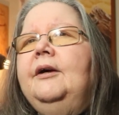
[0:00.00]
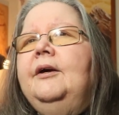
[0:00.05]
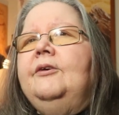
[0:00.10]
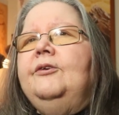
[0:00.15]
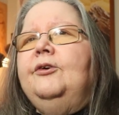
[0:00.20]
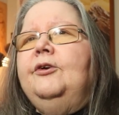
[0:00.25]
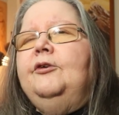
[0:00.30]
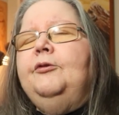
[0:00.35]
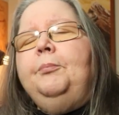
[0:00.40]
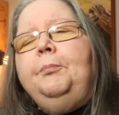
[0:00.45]

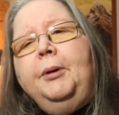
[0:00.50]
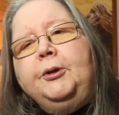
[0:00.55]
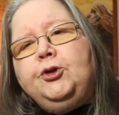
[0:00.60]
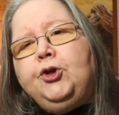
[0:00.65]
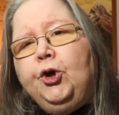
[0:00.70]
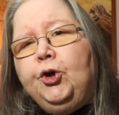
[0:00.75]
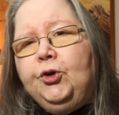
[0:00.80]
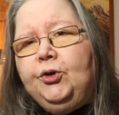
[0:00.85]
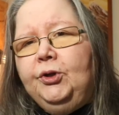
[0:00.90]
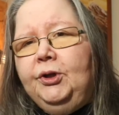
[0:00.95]
sort of
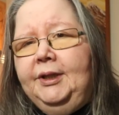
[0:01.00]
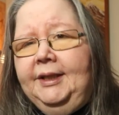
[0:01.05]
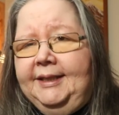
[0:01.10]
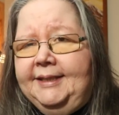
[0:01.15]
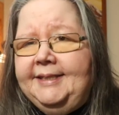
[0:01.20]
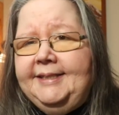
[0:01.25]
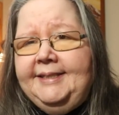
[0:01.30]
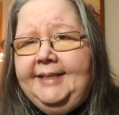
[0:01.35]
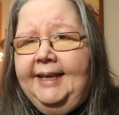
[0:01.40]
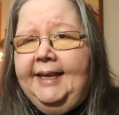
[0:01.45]

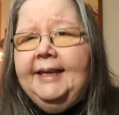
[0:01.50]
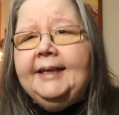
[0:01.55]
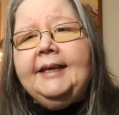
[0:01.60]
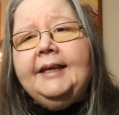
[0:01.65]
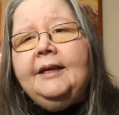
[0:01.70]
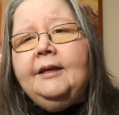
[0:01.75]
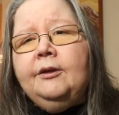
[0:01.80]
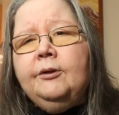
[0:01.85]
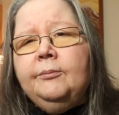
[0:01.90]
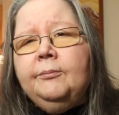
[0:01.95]

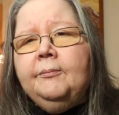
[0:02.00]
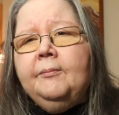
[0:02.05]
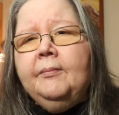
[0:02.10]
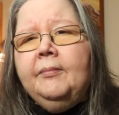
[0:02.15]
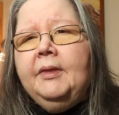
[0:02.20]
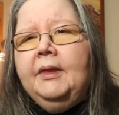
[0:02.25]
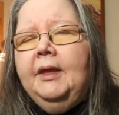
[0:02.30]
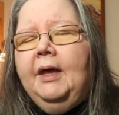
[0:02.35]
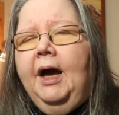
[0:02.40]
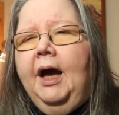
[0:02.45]
paternalistic
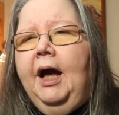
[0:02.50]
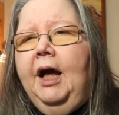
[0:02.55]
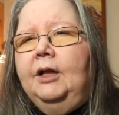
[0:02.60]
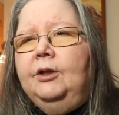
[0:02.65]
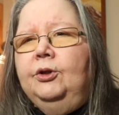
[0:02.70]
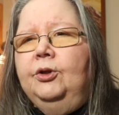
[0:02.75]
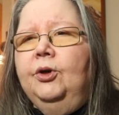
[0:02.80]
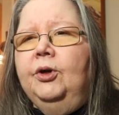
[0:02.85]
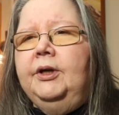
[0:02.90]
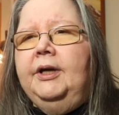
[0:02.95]

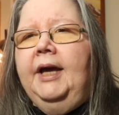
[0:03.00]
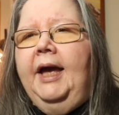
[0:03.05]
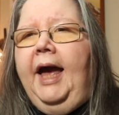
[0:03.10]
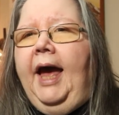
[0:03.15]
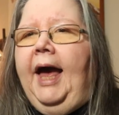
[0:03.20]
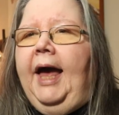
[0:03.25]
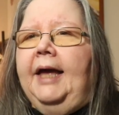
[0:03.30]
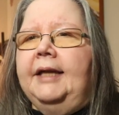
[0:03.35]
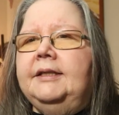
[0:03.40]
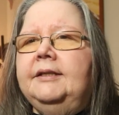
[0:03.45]
look
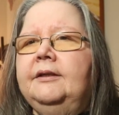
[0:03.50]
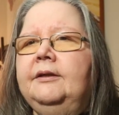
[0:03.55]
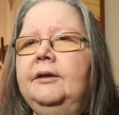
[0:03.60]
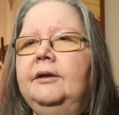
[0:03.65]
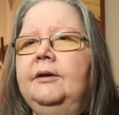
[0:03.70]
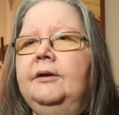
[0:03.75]
at